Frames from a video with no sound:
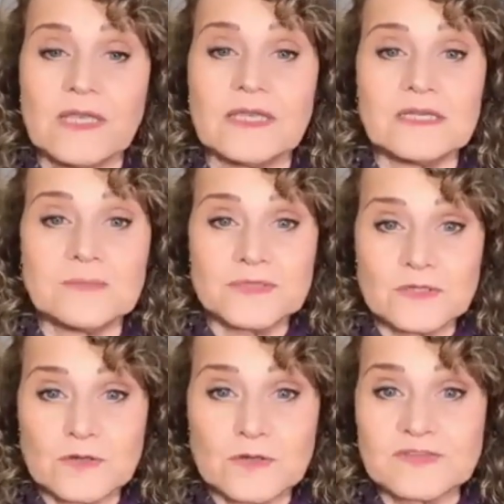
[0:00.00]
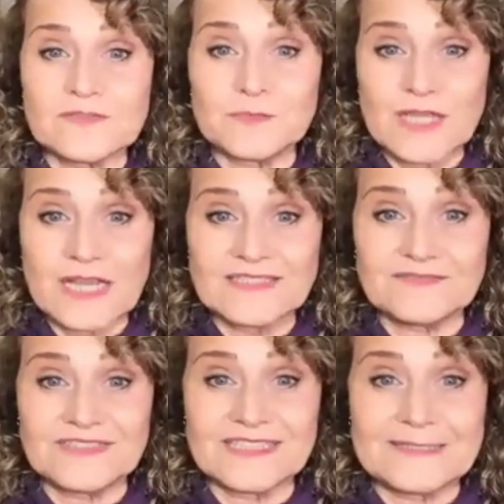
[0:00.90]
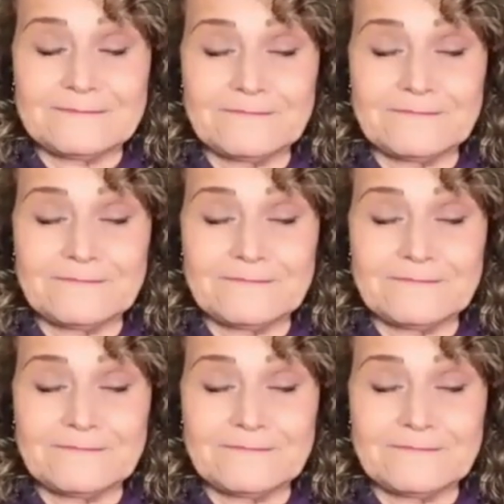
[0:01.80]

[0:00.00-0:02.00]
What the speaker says: It observes objectively